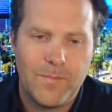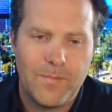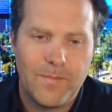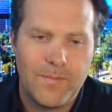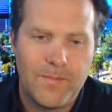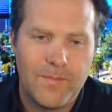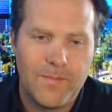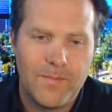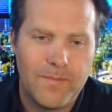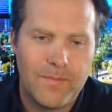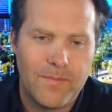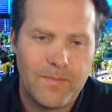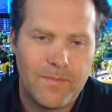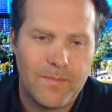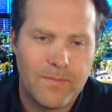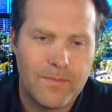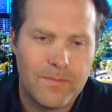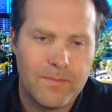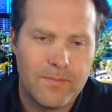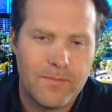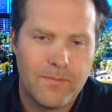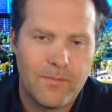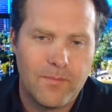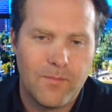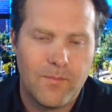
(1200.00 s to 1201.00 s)

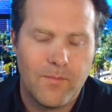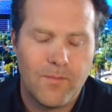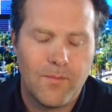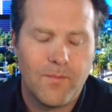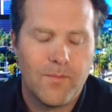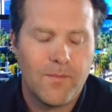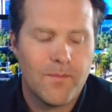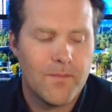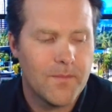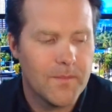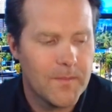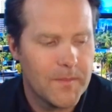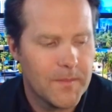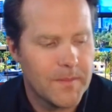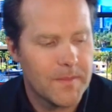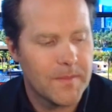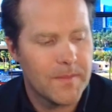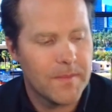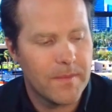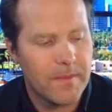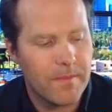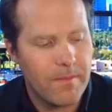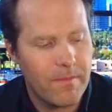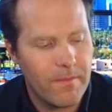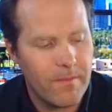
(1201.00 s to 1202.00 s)

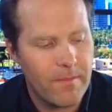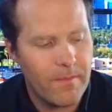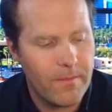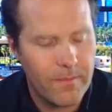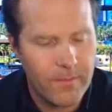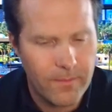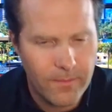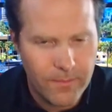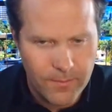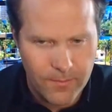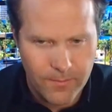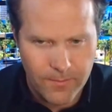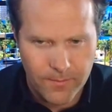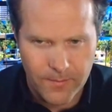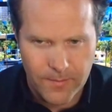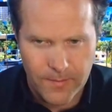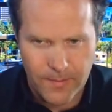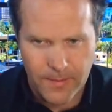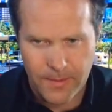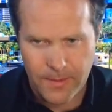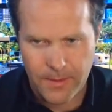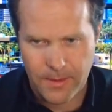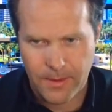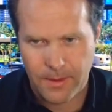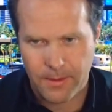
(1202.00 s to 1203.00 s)

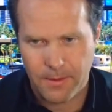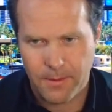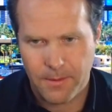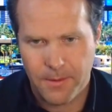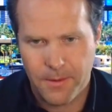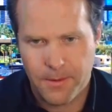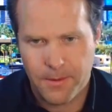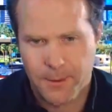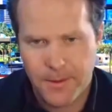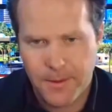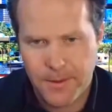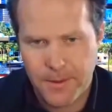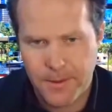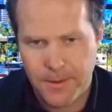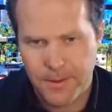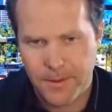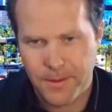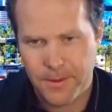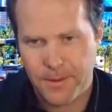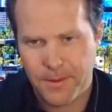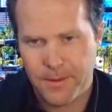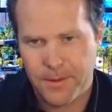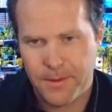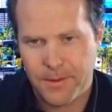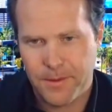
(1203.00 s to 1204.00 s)

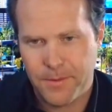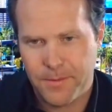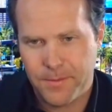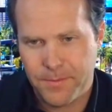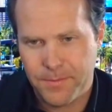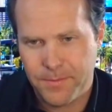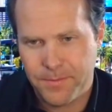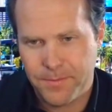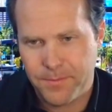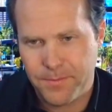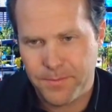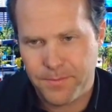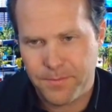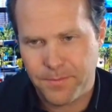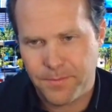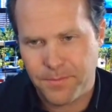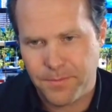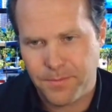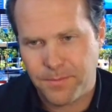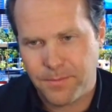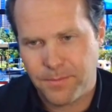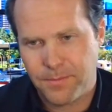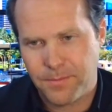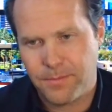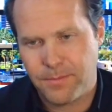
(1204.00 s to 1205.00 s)

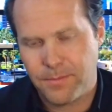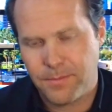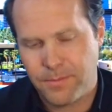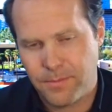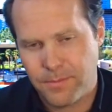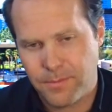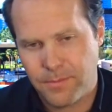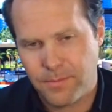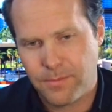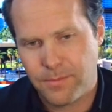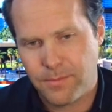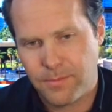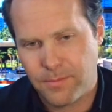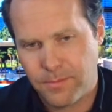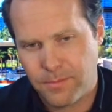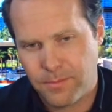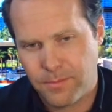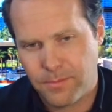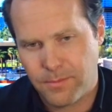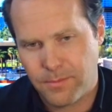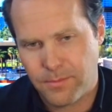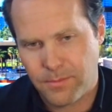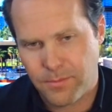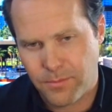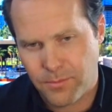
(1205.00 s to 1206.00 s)

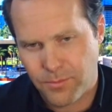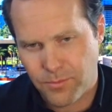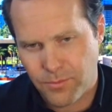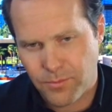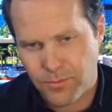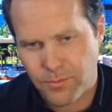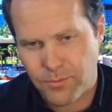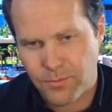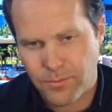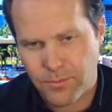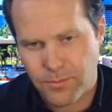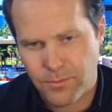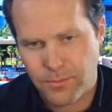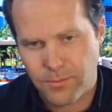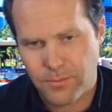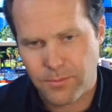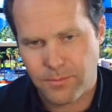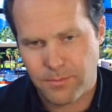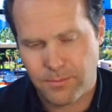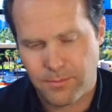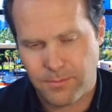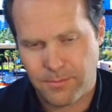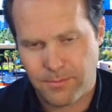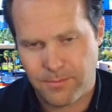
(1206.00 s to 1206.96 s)
No words are spoken by the person on screen.